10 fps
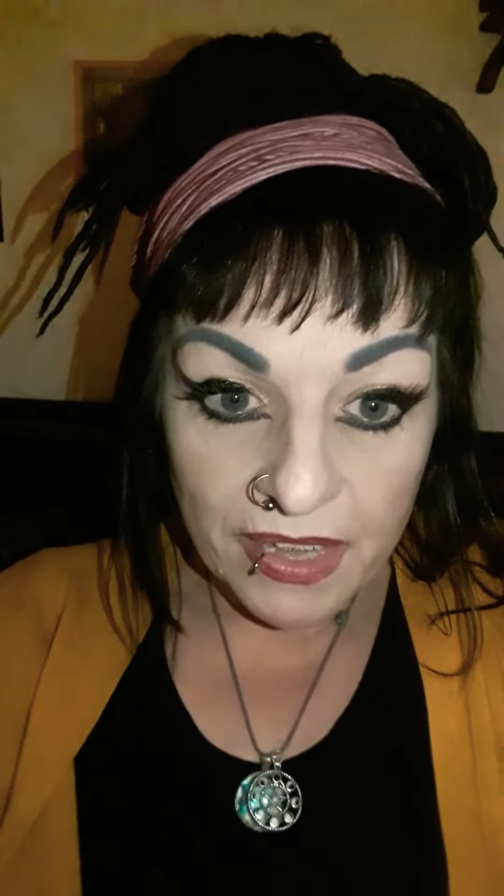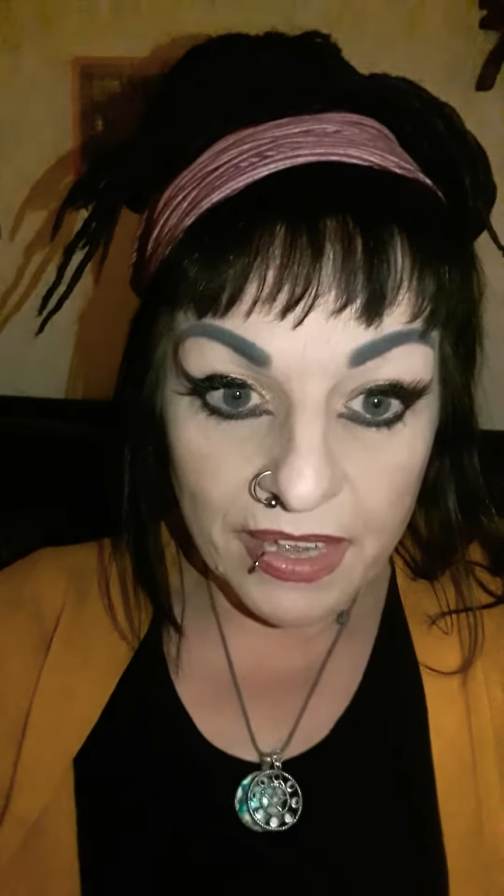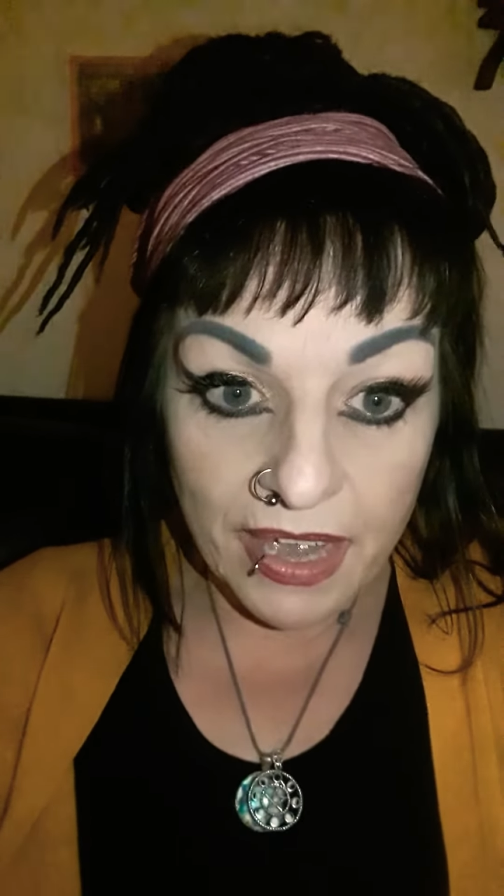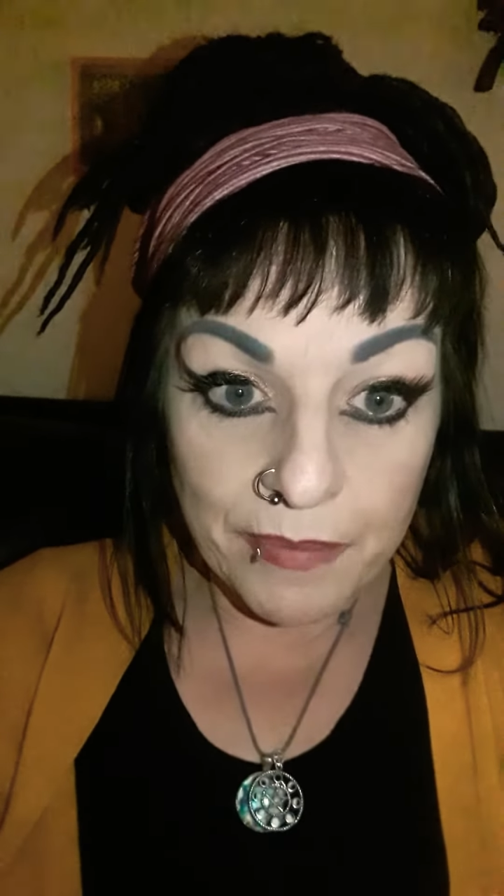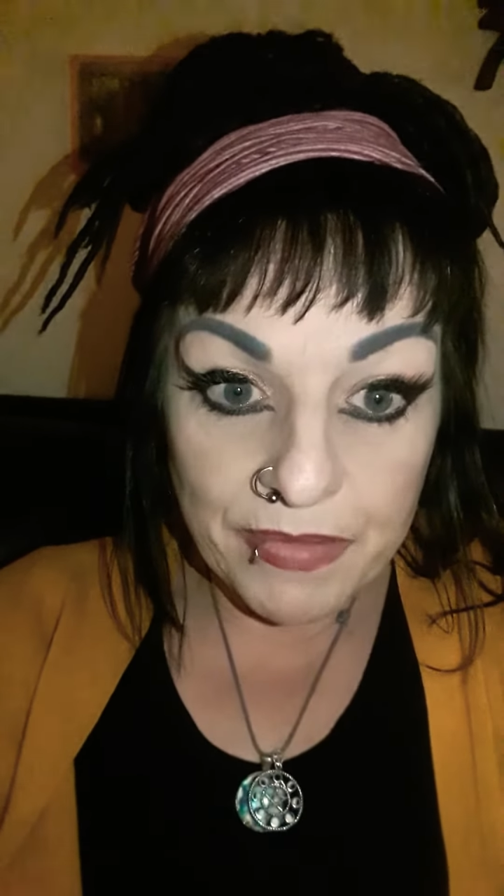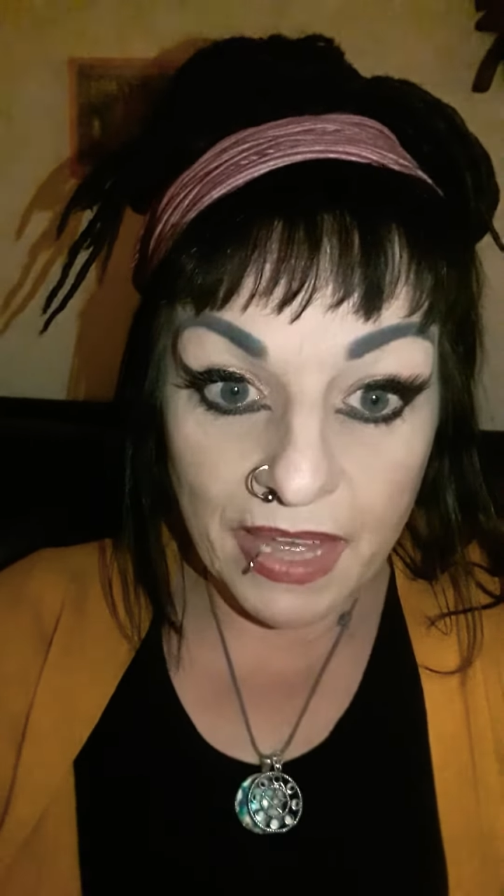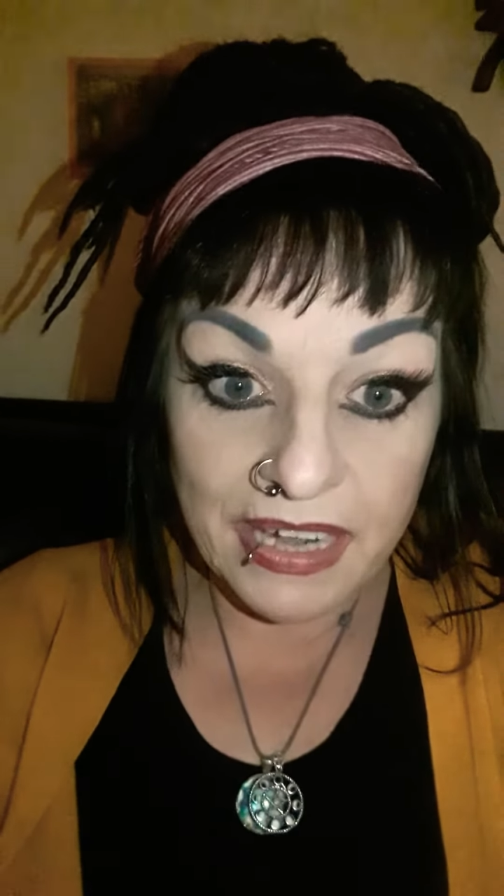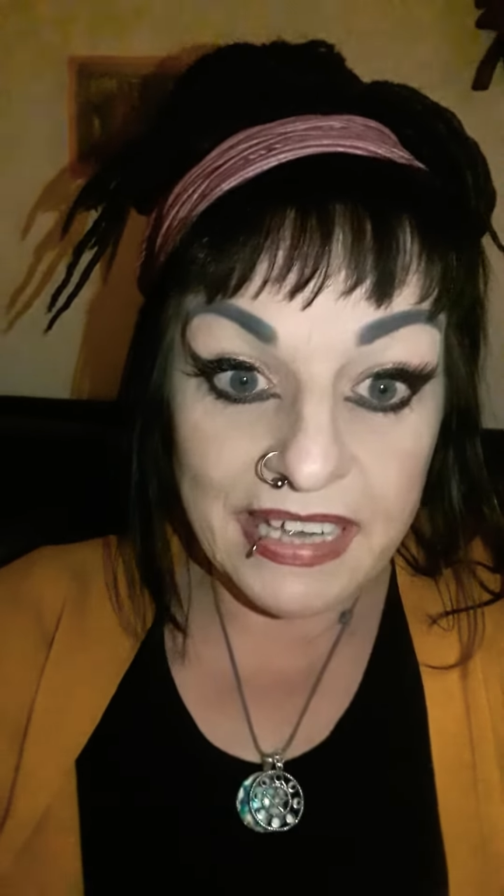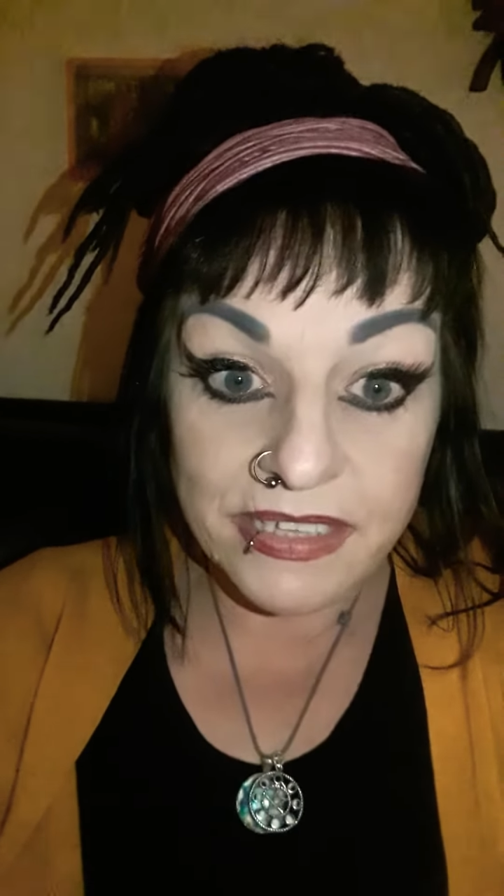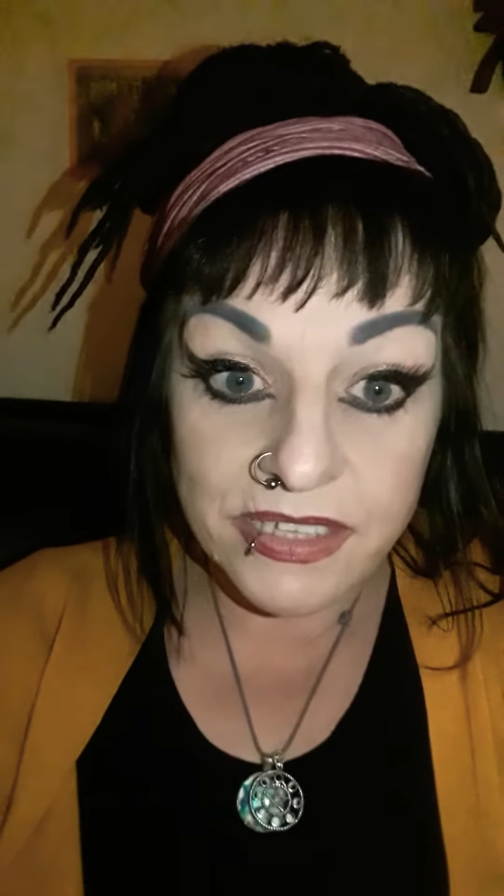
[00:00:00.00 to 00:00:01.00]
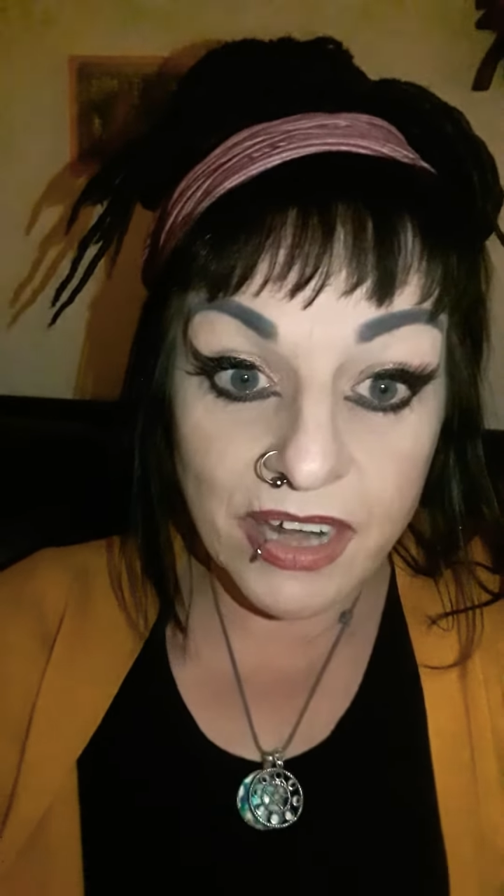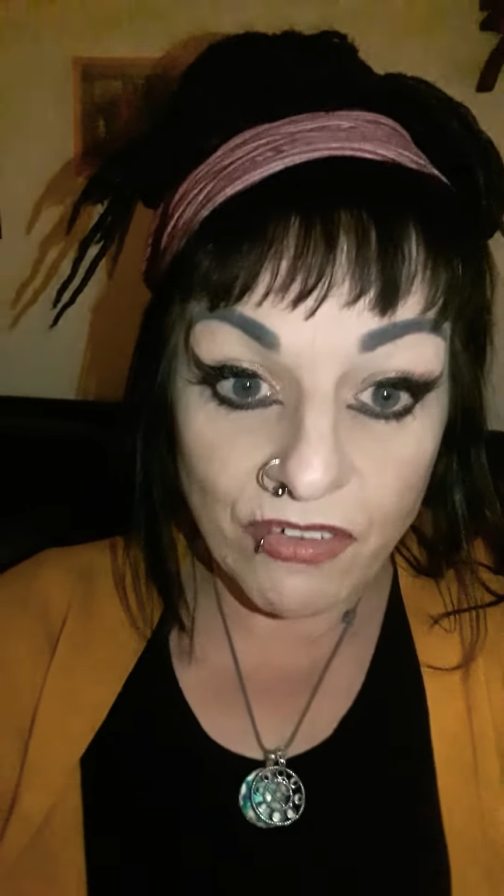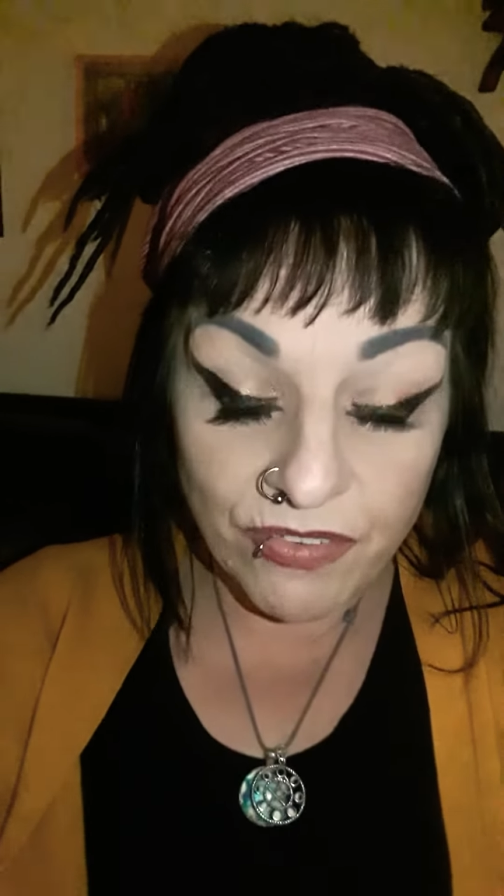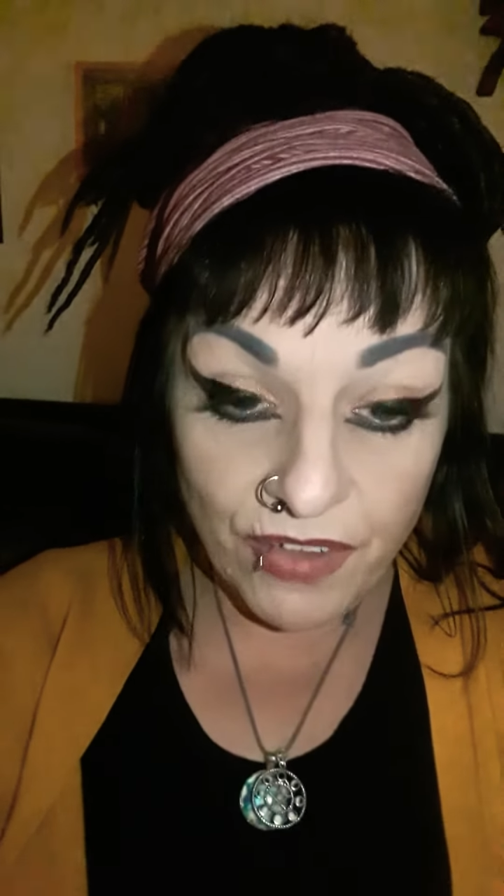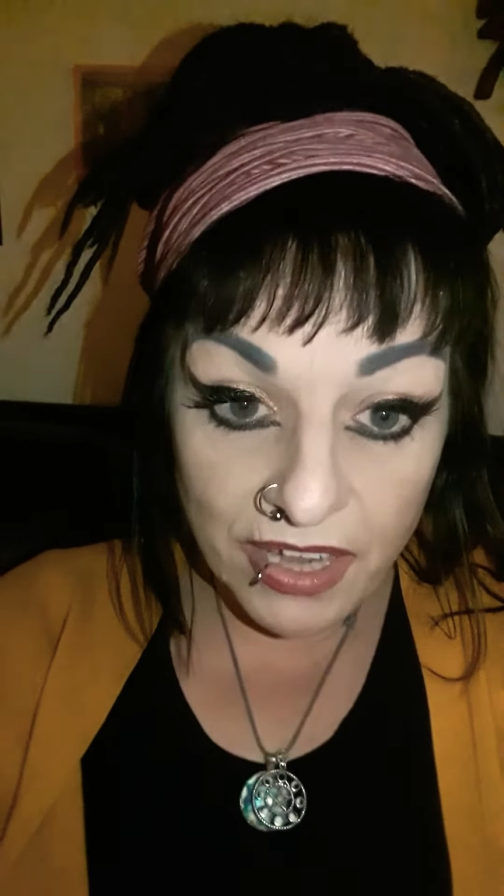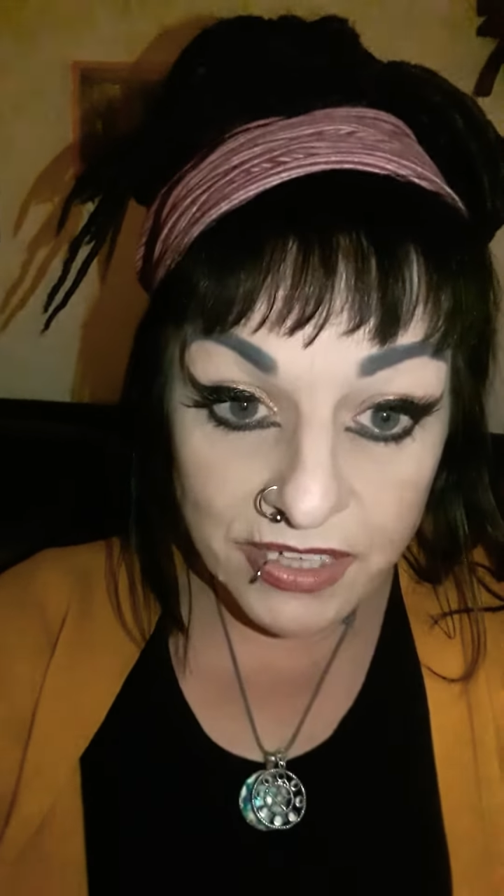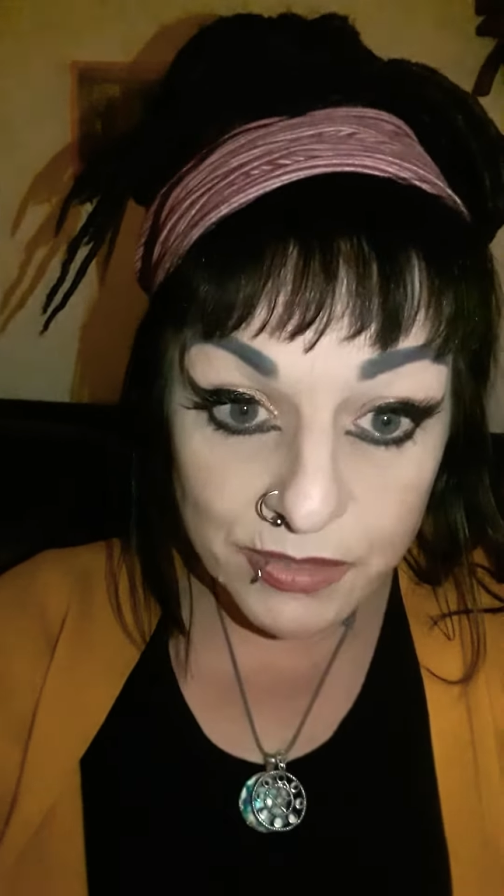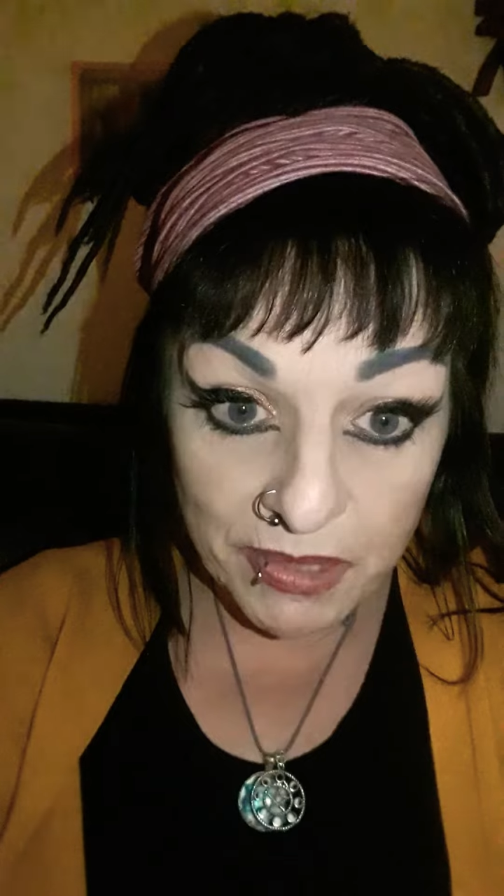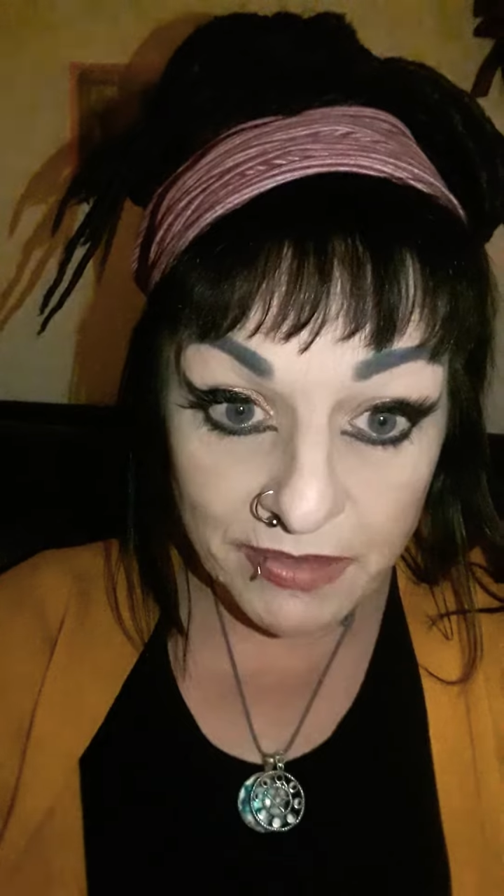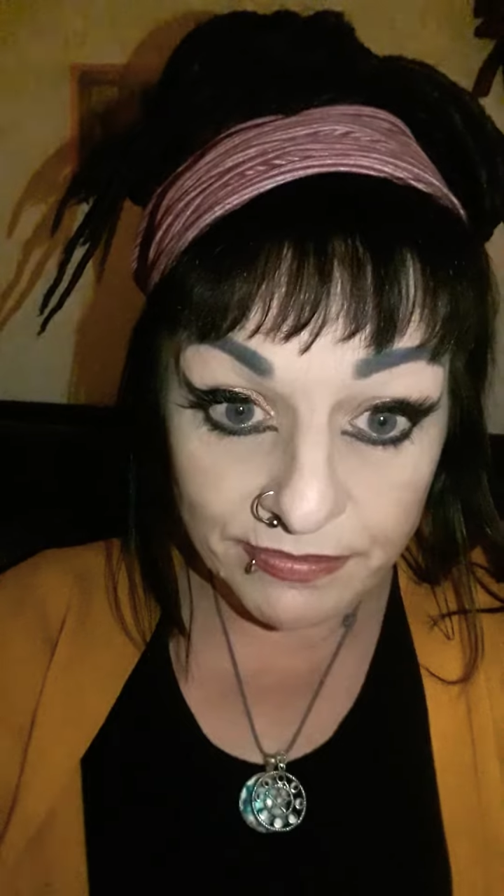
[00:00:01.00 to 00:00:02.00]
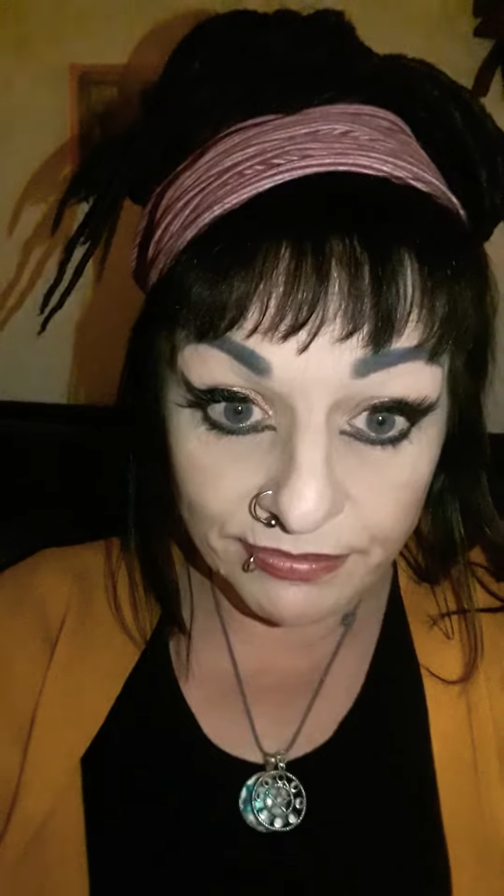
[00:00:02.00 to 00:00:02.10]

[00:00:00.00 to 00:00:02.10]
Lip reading: and it terrifies me,